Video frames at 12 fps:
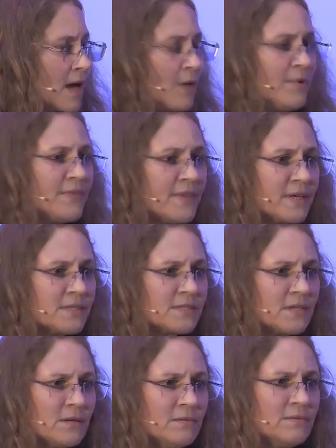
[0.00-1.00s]
I would think
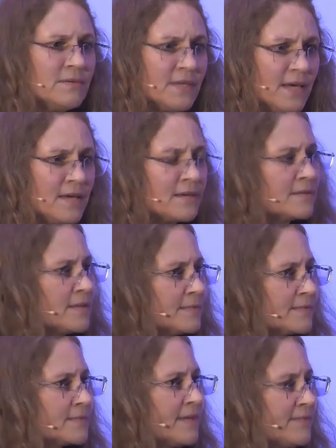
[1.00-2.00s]
so, yeah,
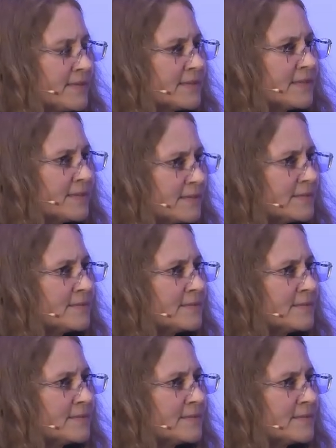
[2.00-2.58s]
definitely.